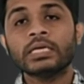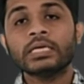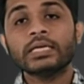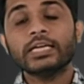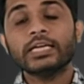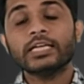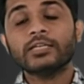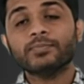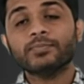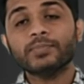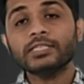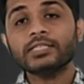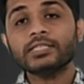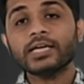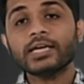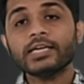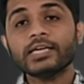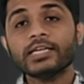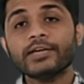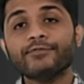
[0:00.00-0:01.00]
It means
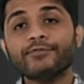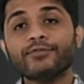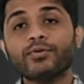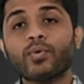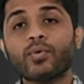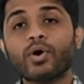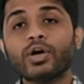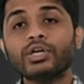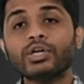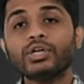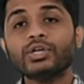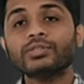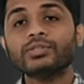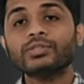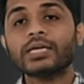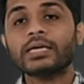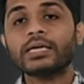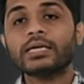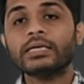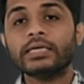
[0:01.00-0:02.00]
that if you want to
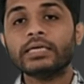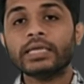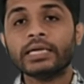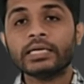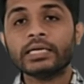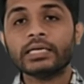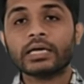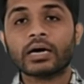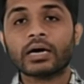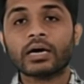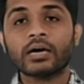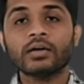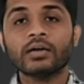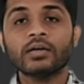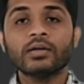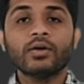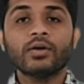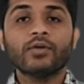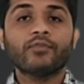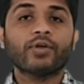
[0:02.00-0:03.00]
send data,
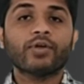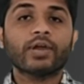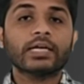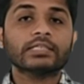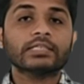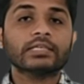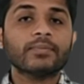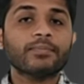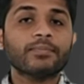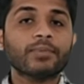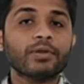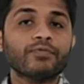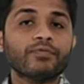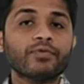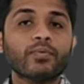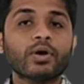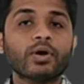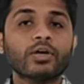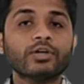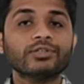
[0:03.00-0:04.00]
for example, if you
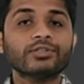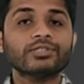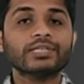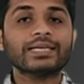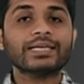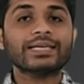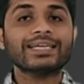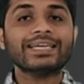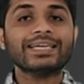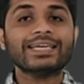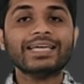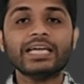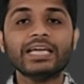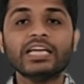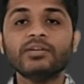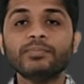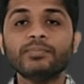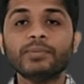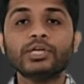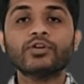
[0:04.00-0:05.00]
want to send
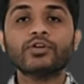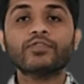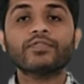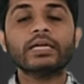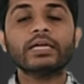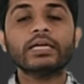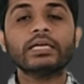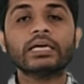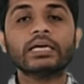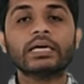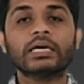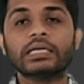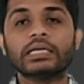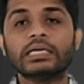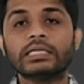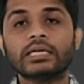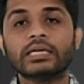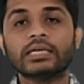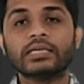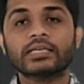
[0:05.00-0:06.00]
8 bits of data,
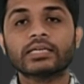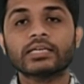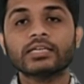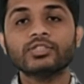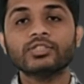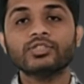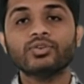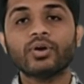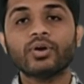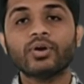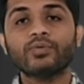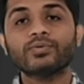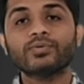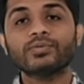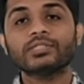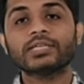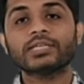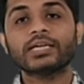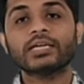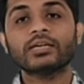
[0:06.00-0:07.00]
in that case you have to
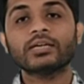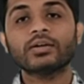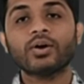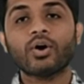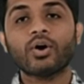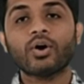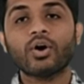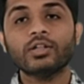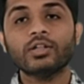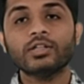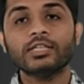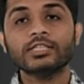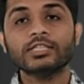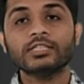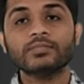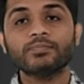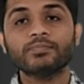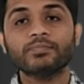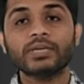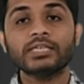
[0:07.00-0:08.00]
send all
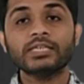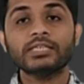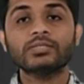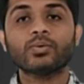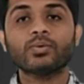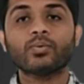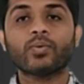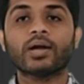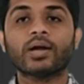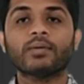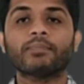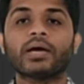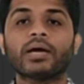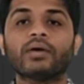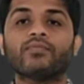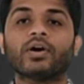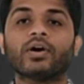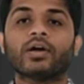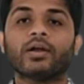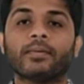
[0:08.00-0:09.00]
these bits one by
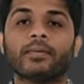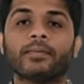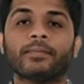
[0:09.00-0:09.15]
one.